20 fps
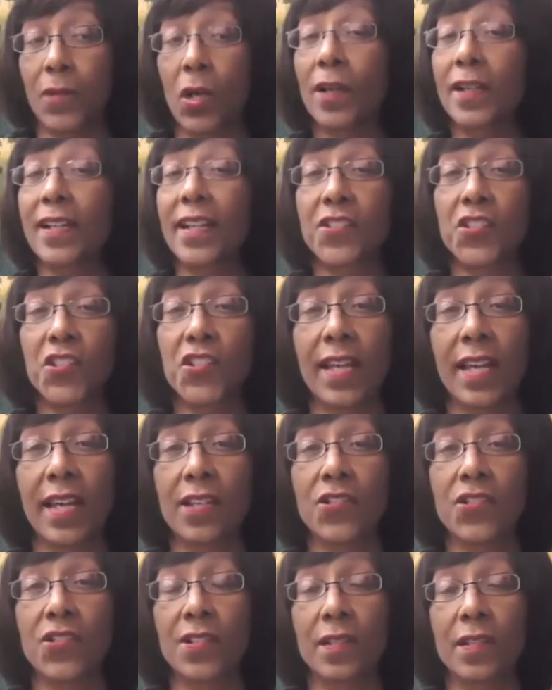
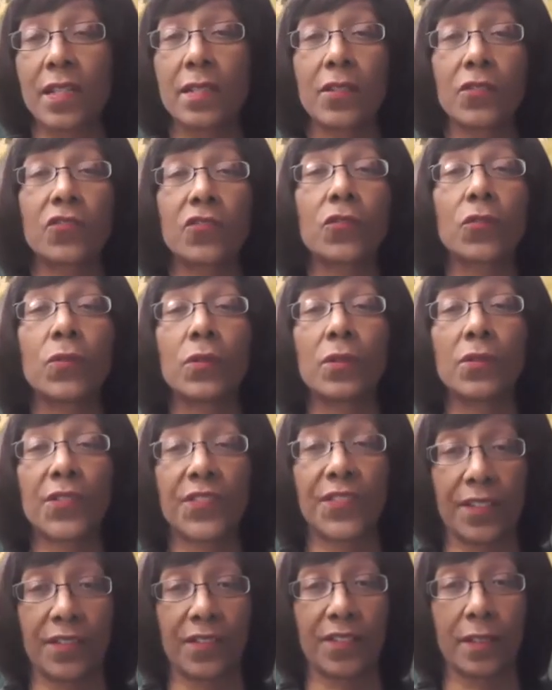education in the school
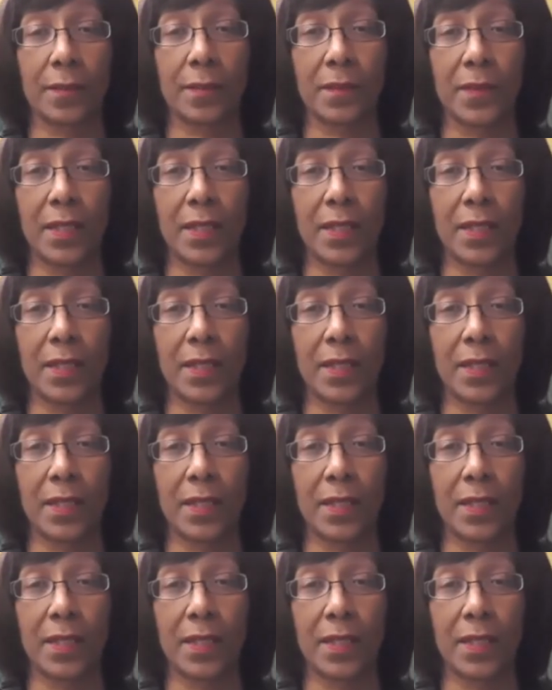system.